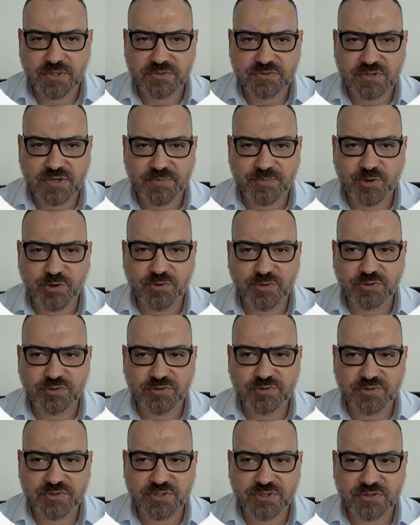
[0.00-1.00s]

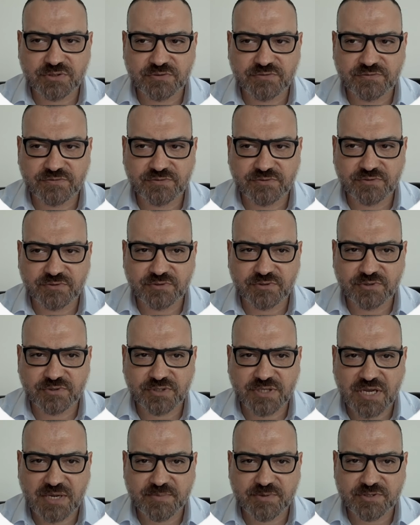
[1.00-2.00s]
it
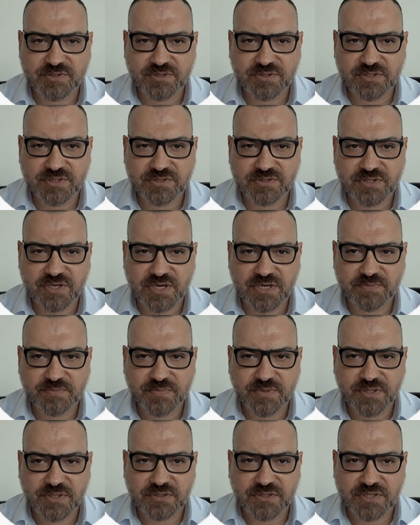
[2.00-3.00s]
on Amazon this time.
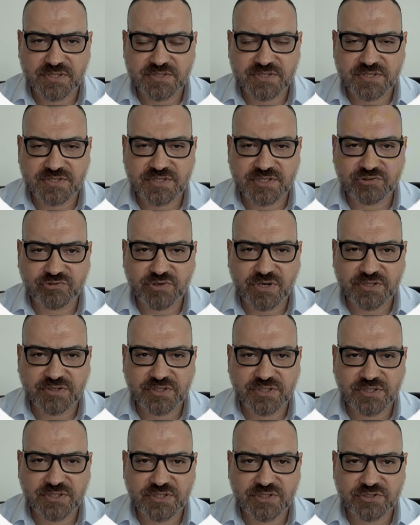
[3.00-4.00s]
This is a
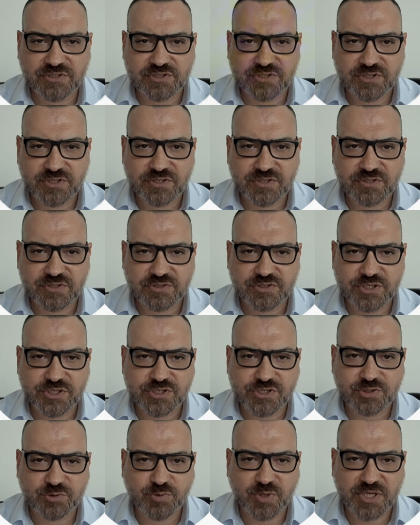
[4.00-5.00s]
trending niche,
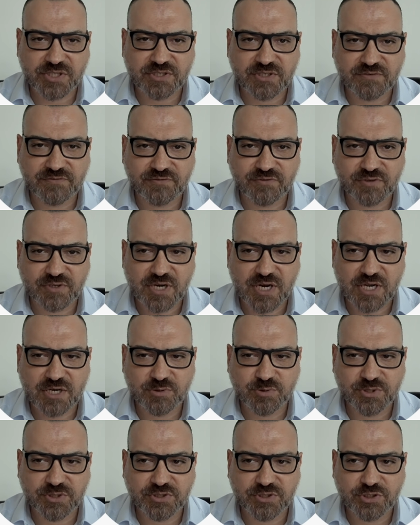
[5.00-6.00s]
just waiting for
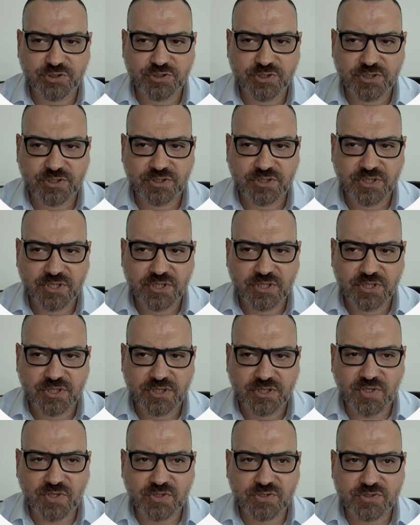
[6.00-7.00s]
Halloween t-shirt.
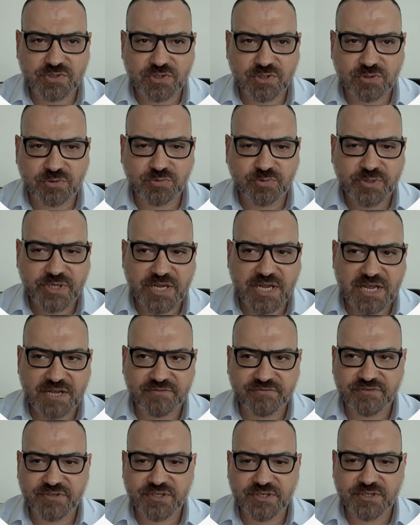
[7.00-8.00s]
So we
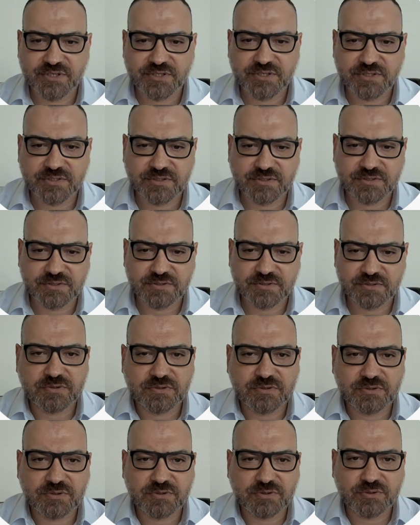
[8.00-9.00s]
have here
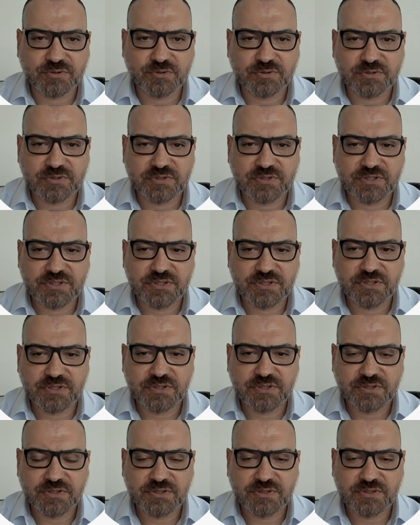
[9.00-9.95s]
all the